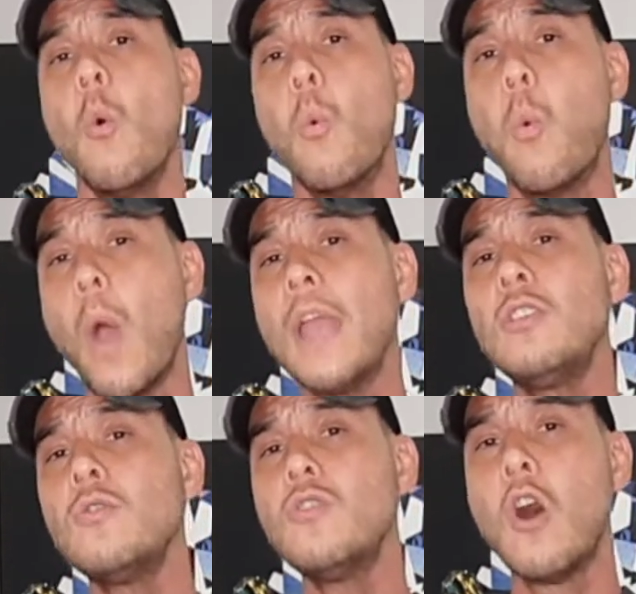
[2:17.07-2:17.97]
when
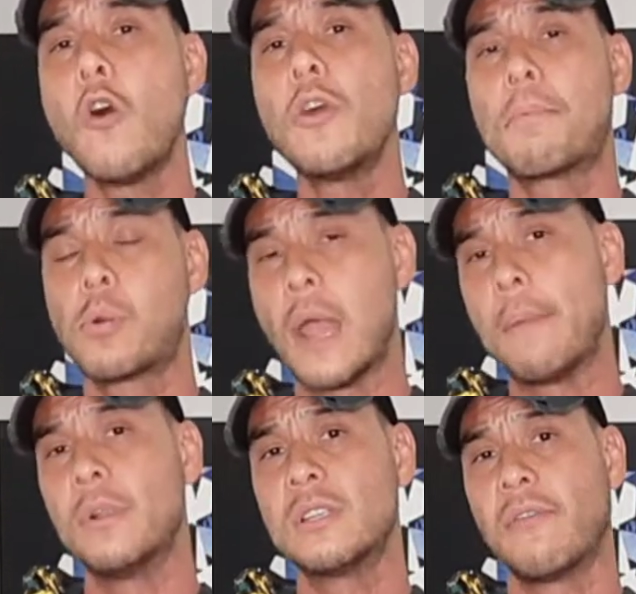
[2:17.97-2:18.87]
you know the
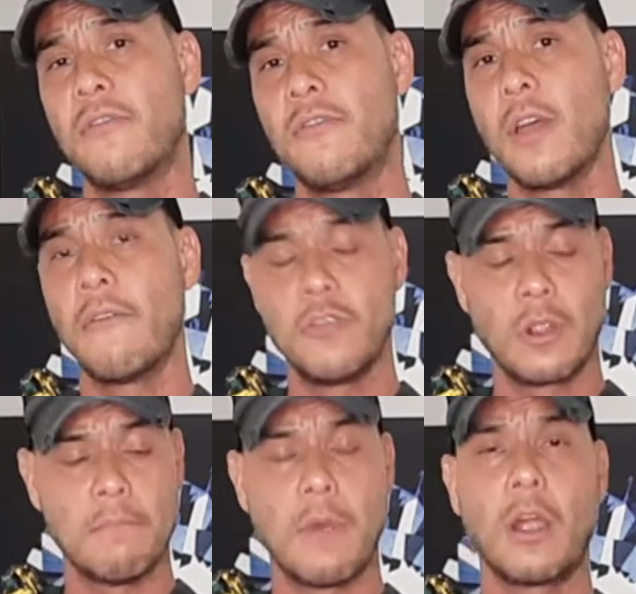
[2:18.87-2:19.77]
parameters of your
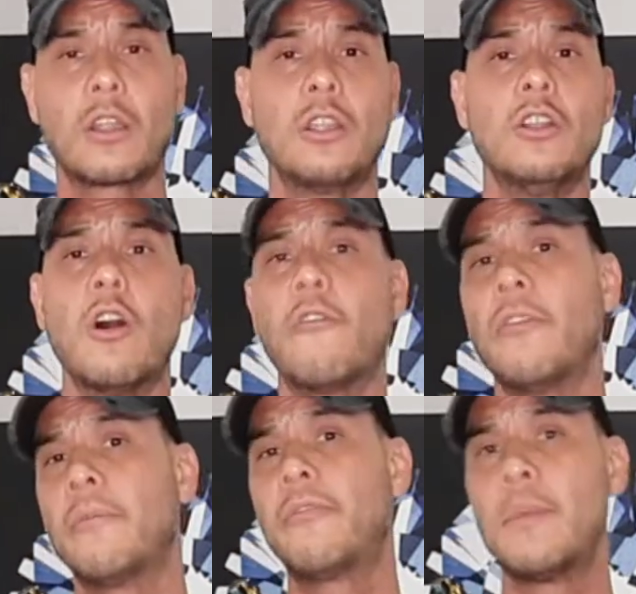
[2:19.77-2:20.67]
marker, you know,
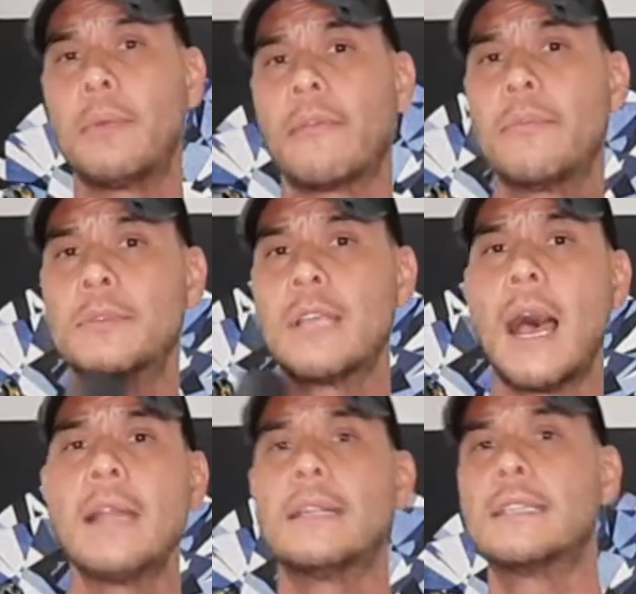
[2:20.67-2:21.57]
flipping it from
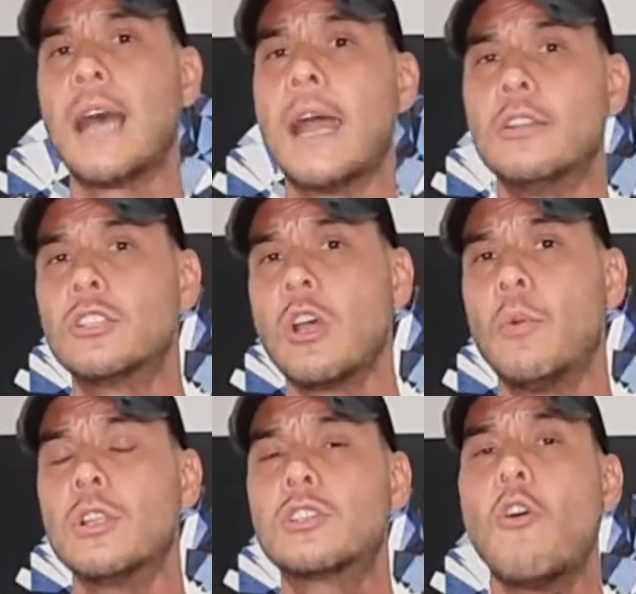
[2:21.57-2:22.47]
side to side and so on
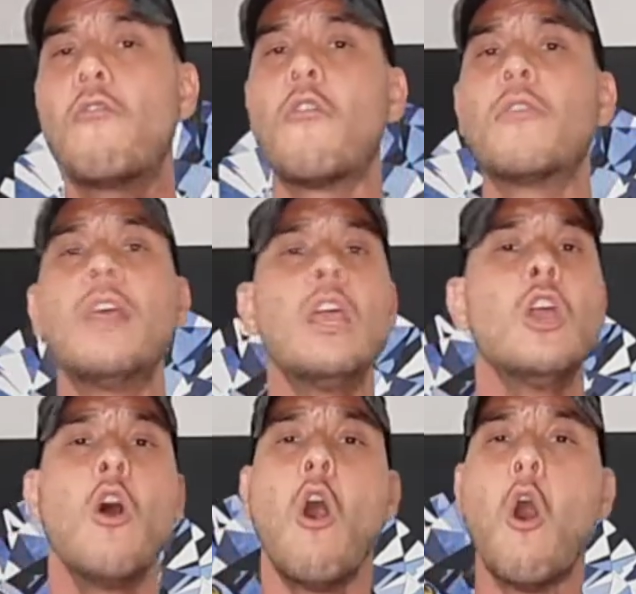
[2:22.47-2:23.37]
and so forth,
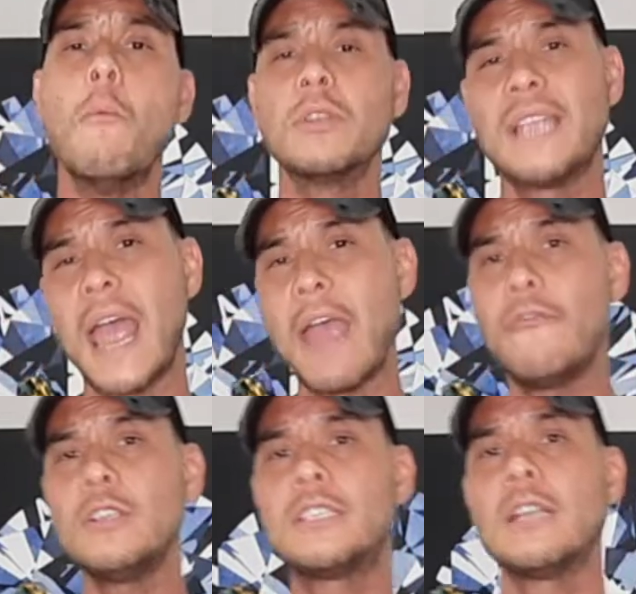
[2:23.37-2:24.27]
almost
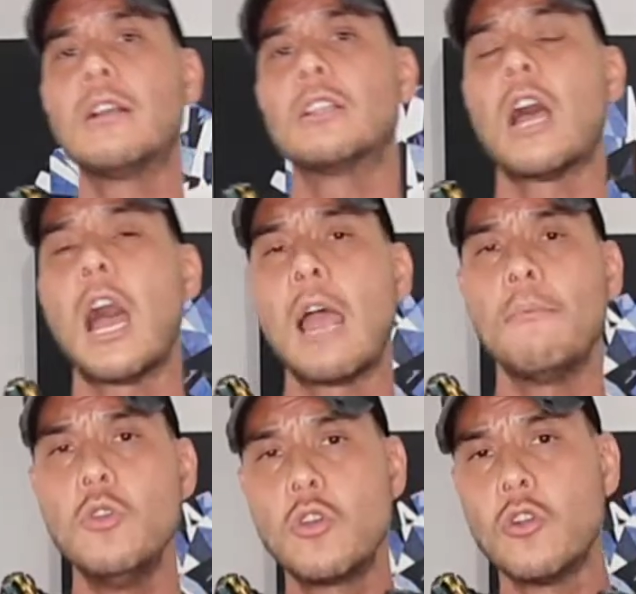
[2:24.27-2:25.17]
every single
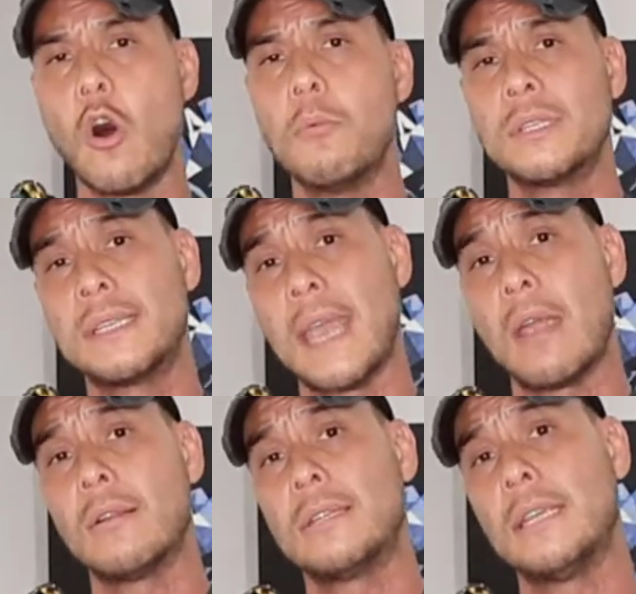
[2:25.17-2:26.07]
time you can almost
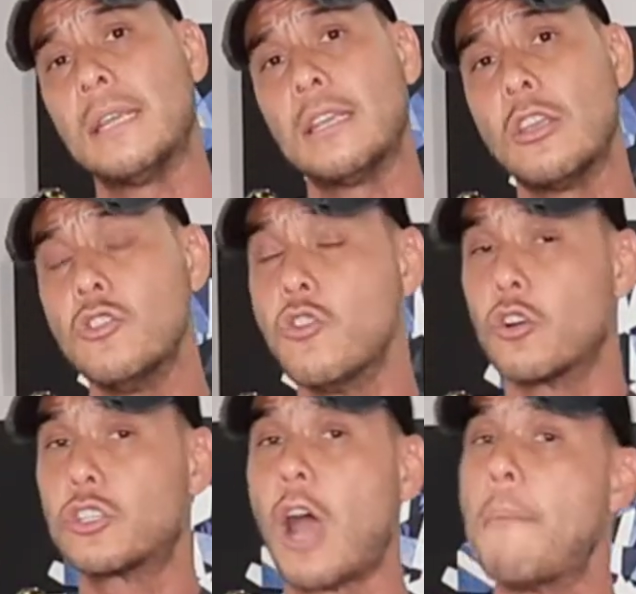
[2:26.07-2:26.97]
guarantee your
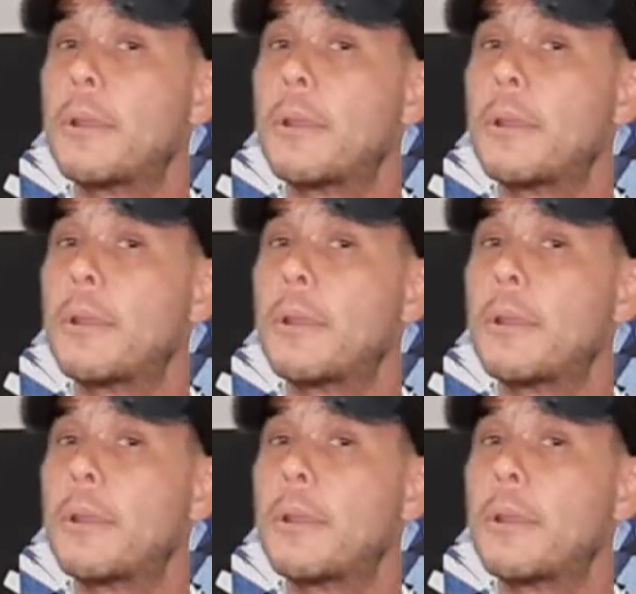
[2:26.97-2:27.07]
shot.